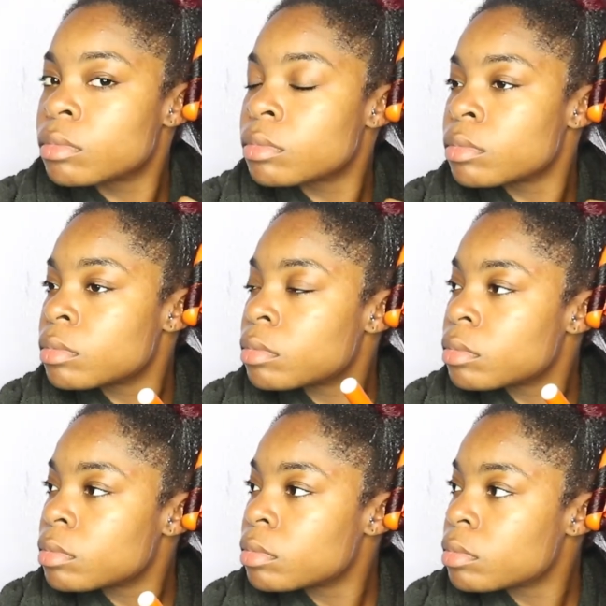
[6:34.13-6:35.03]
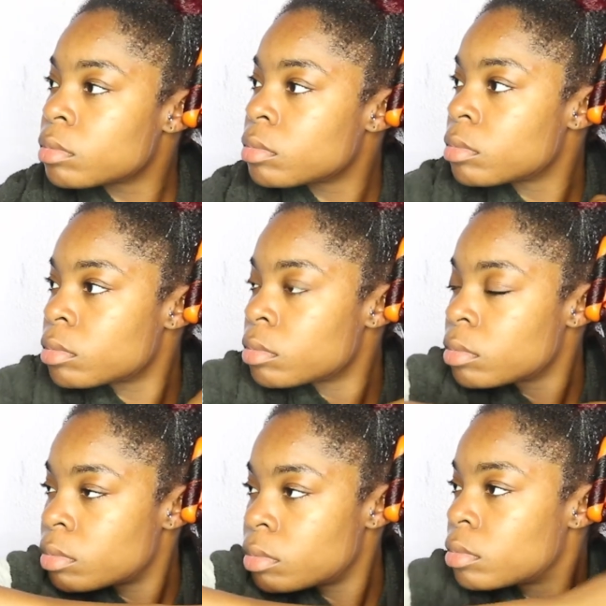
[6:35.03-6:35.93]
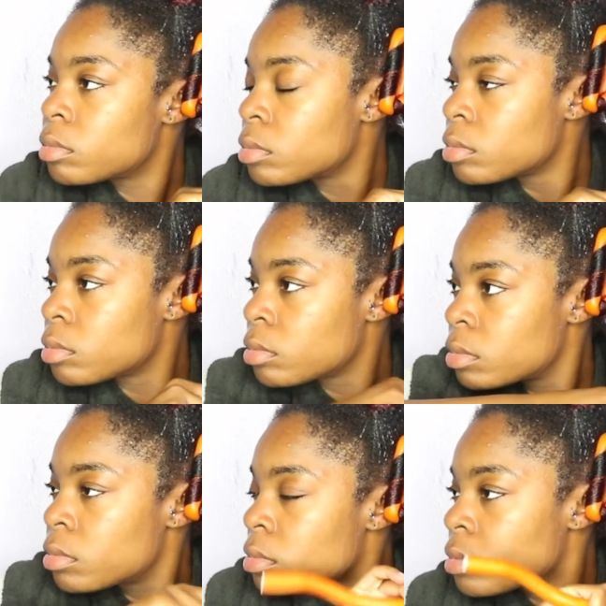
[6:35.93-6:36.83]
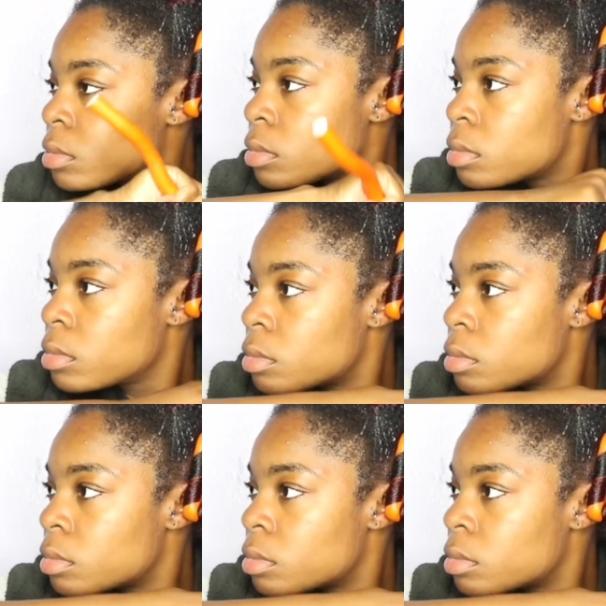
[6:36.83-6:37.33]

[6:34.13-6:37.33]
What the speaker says: [no speech]